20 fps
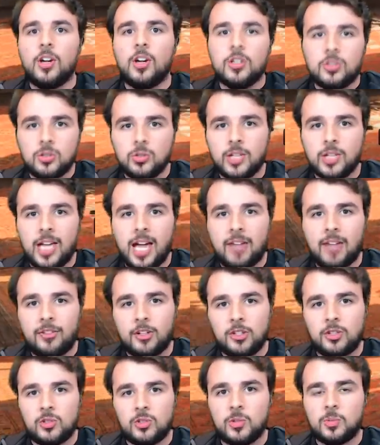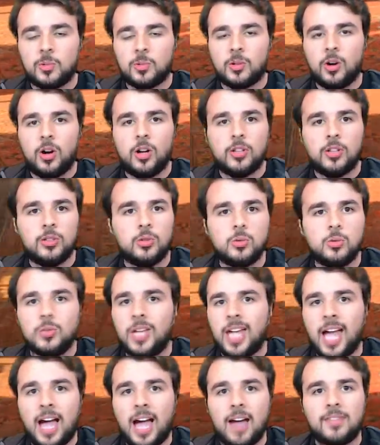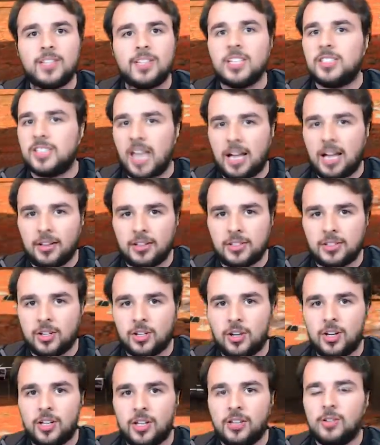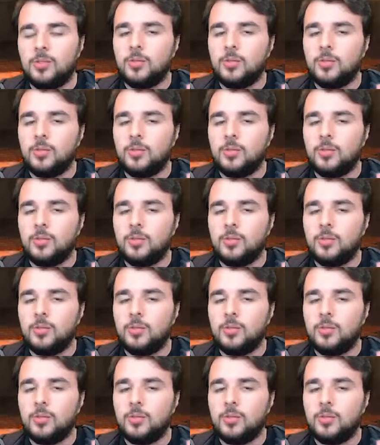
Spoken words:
Do they have Consumer on? Do they have Dead Silence on?